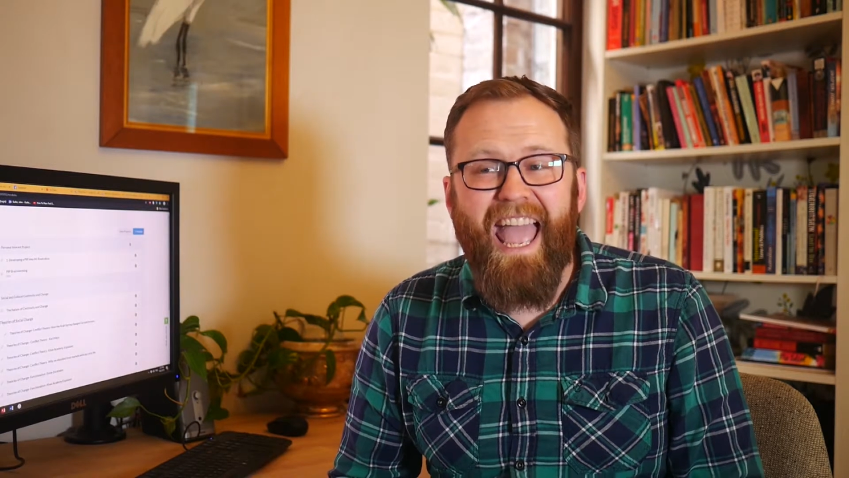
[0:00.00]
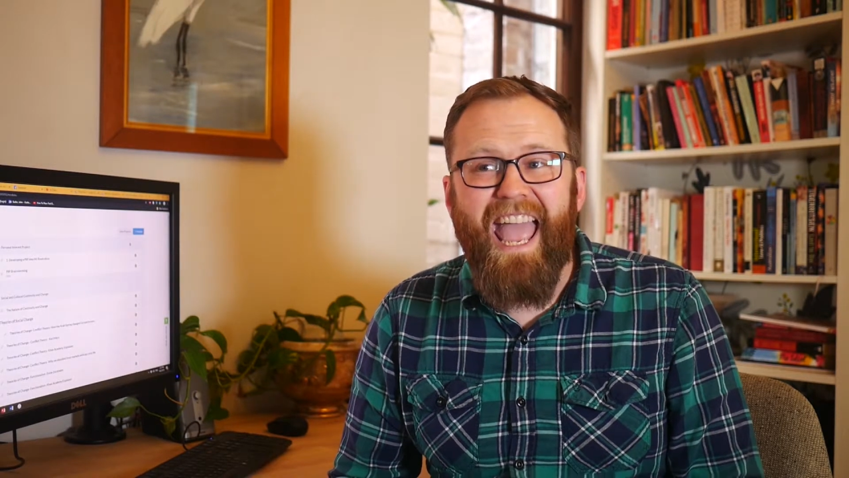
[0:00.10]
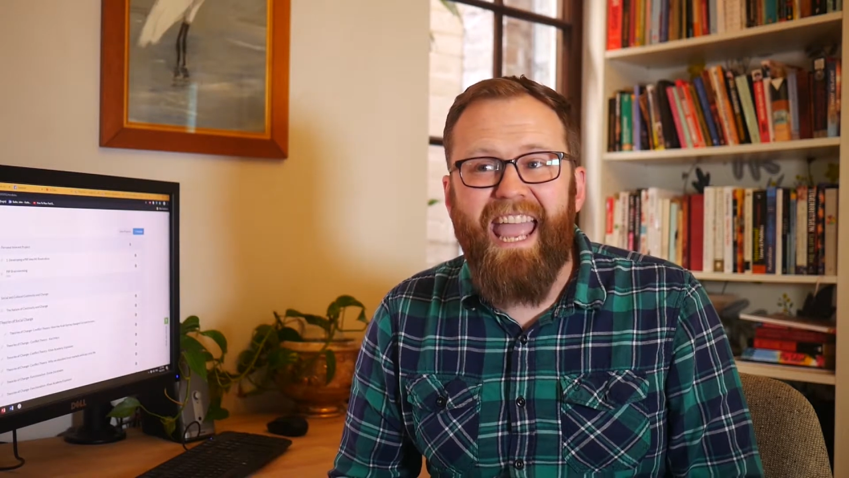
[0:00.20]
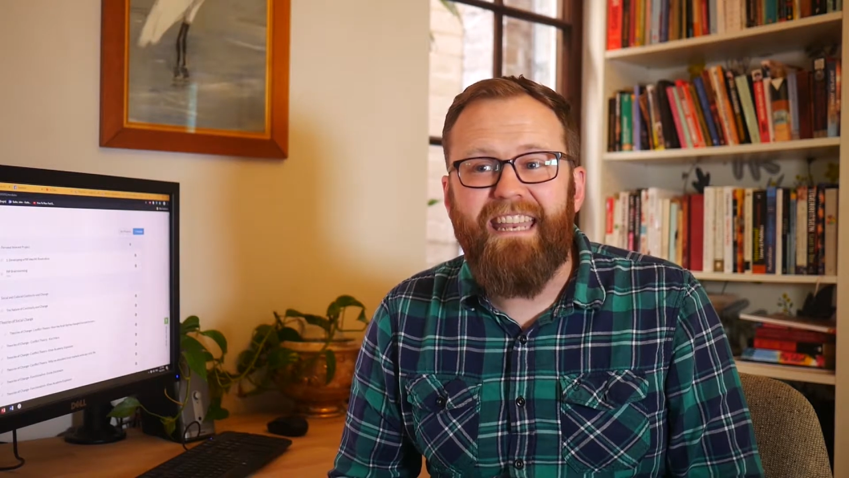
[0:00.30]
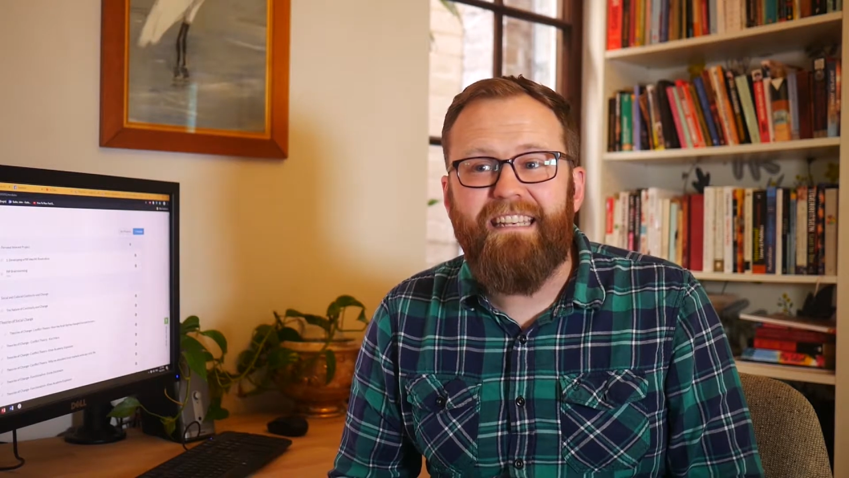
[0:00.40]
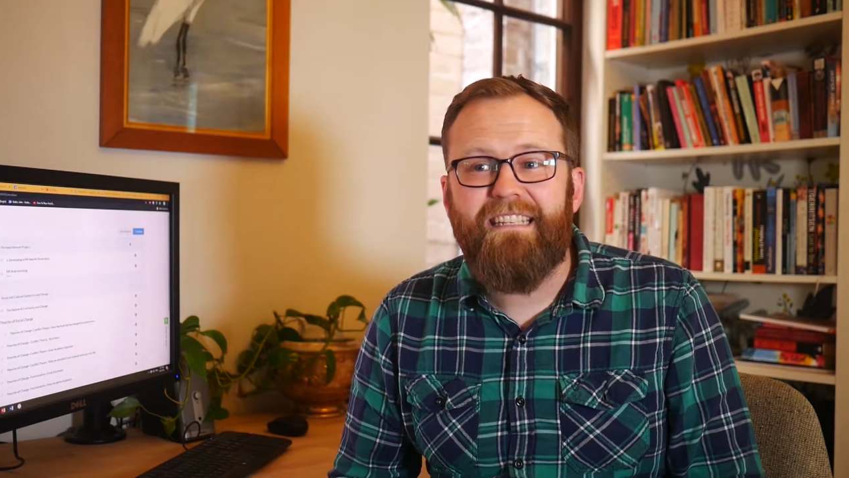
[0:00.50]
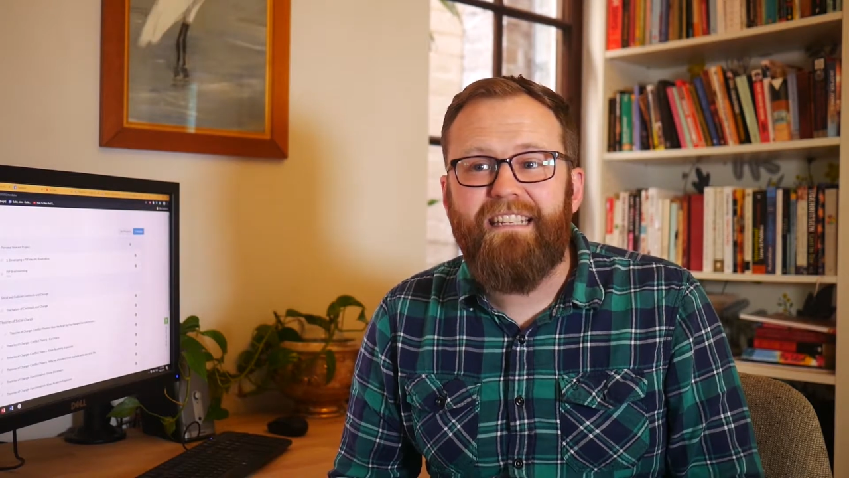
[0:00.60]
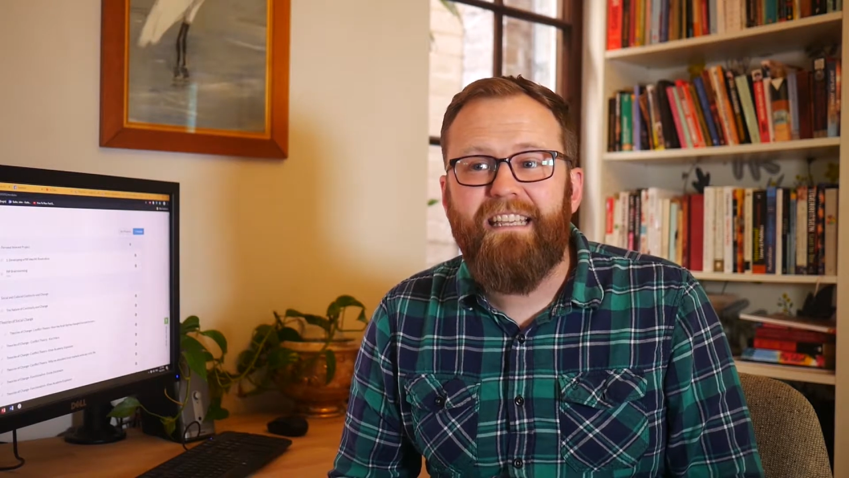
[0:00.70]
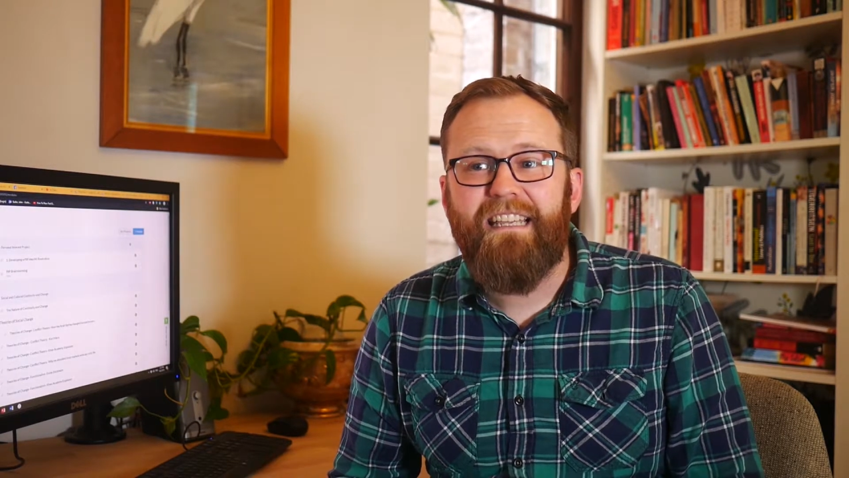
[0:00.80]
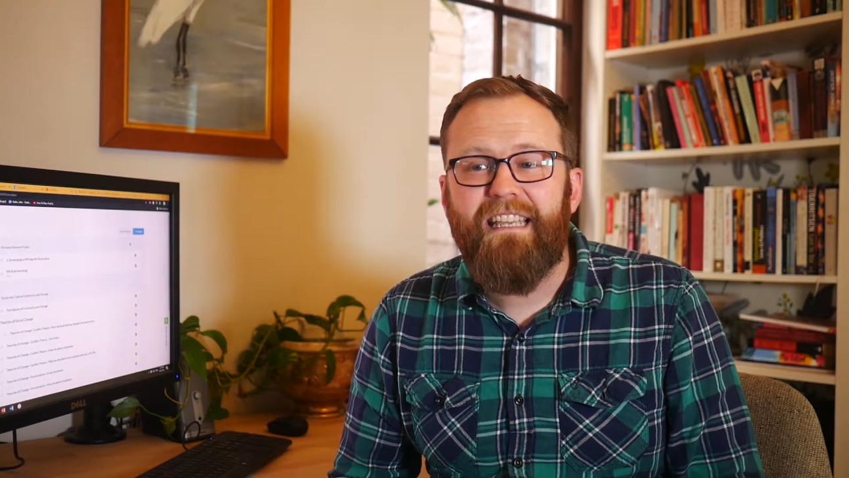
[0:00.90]
and
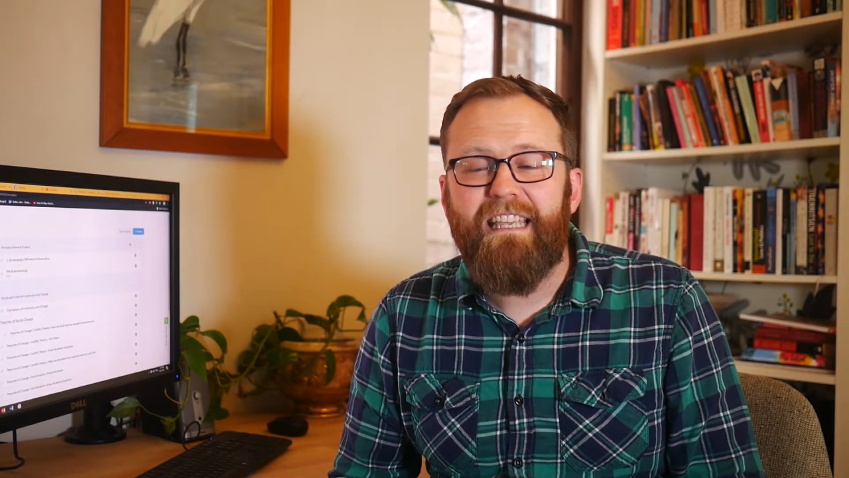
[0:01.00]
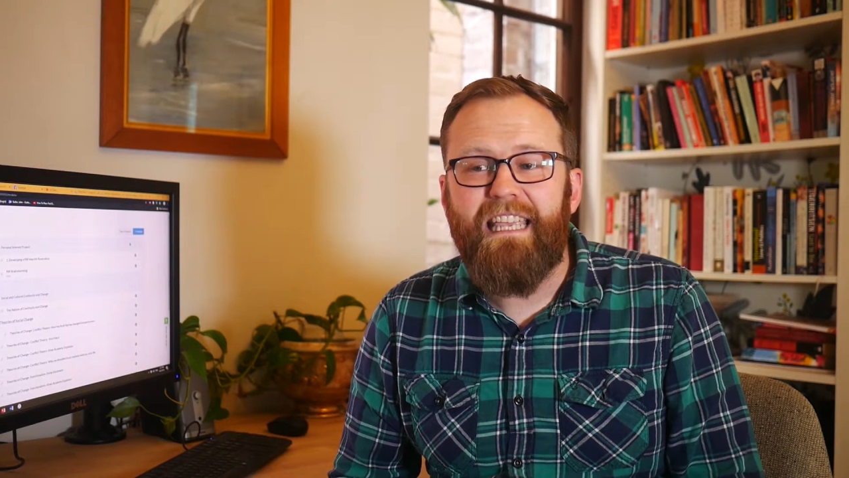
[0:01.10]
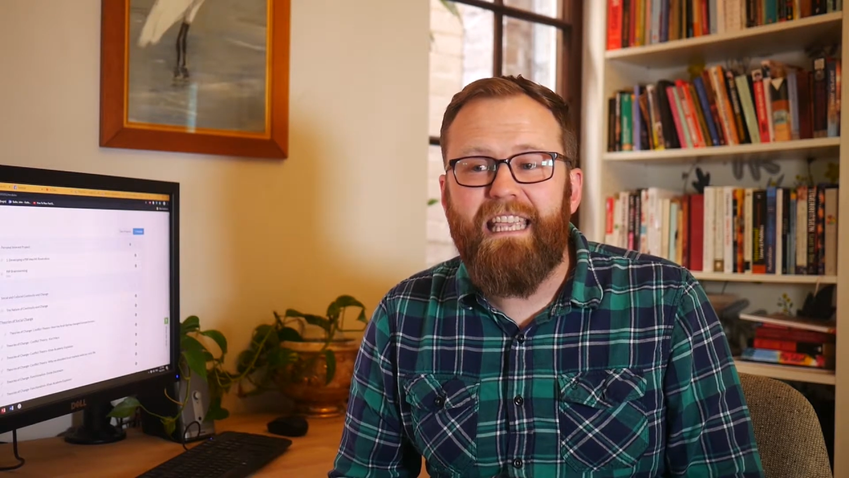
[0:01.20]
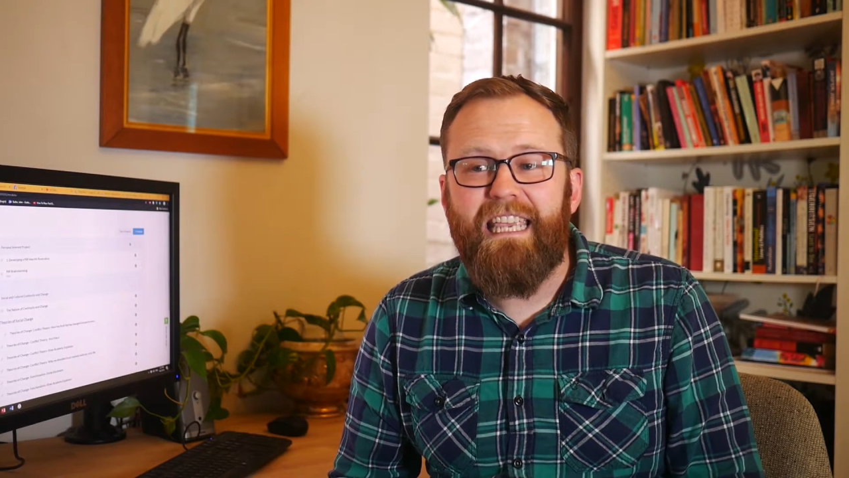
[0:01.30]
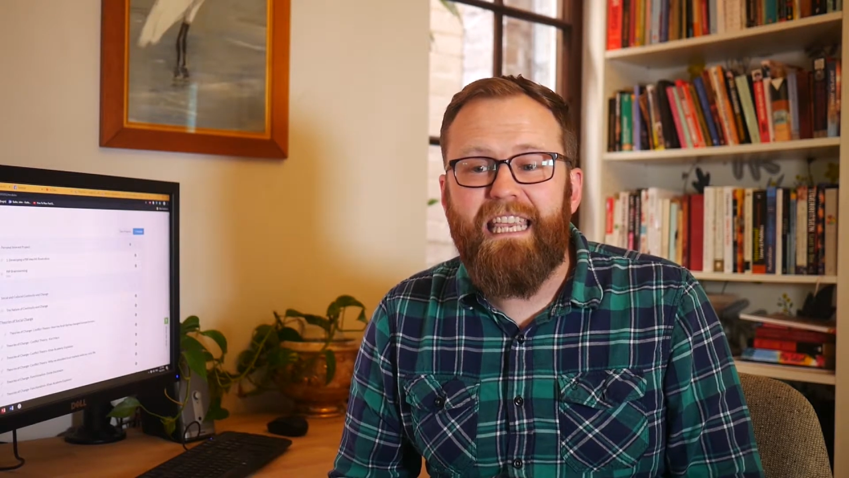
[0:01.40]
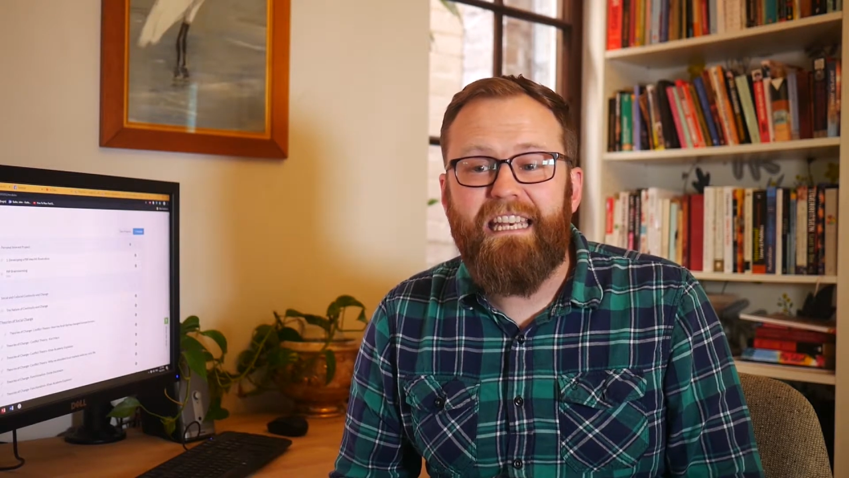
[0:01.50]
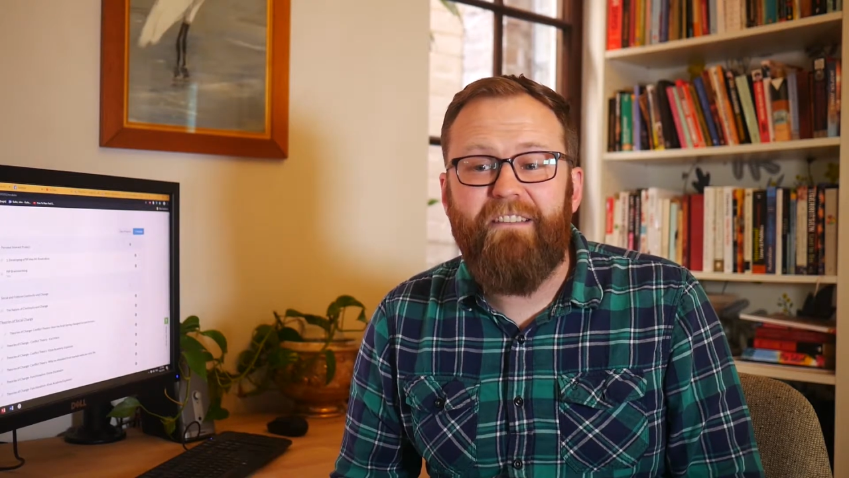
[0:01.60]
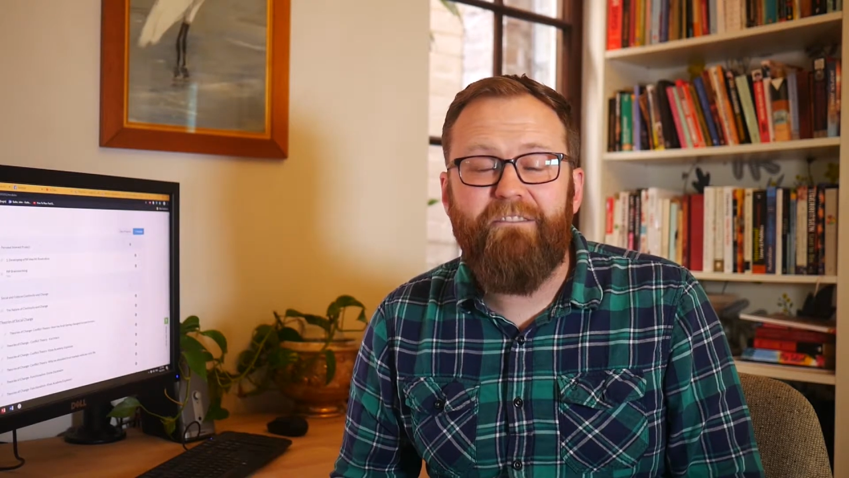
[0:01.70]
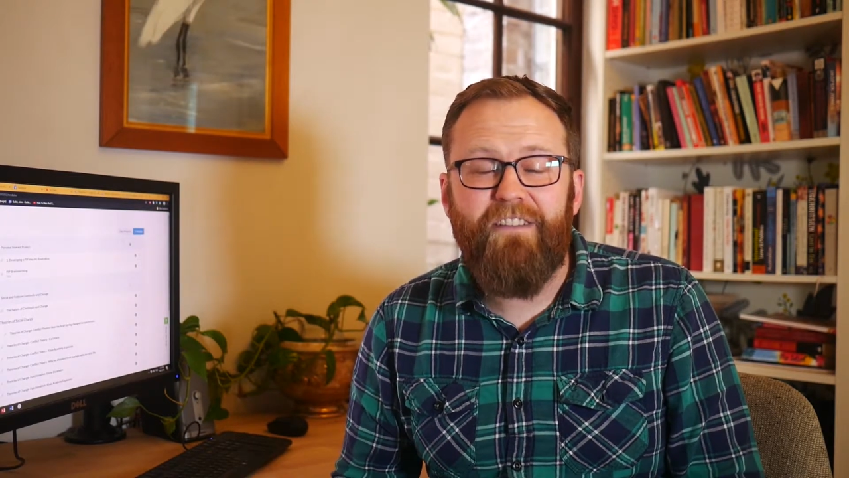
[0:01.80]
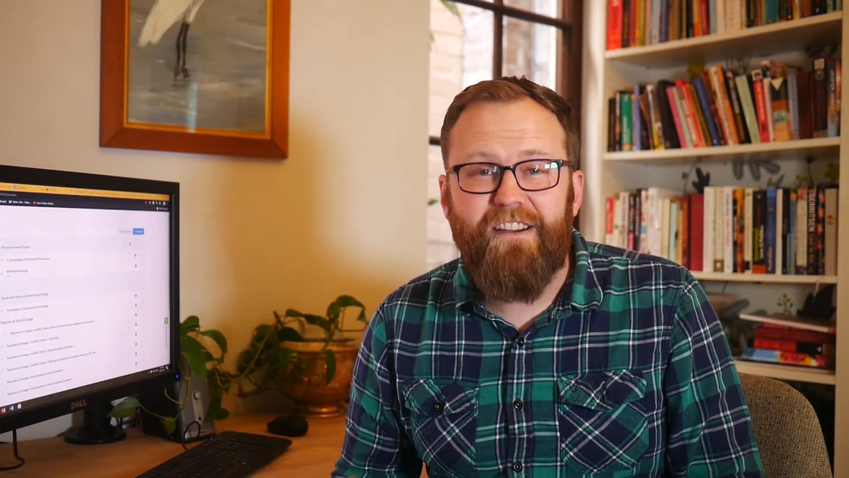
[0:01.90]
in
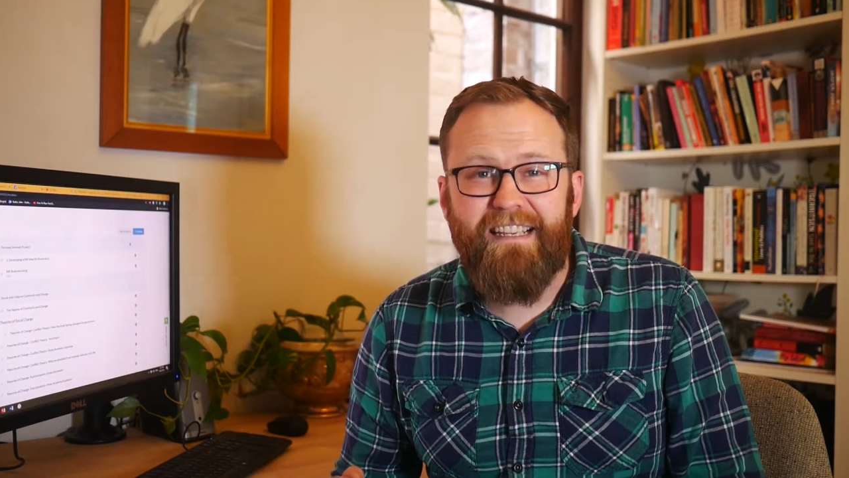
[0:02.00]
very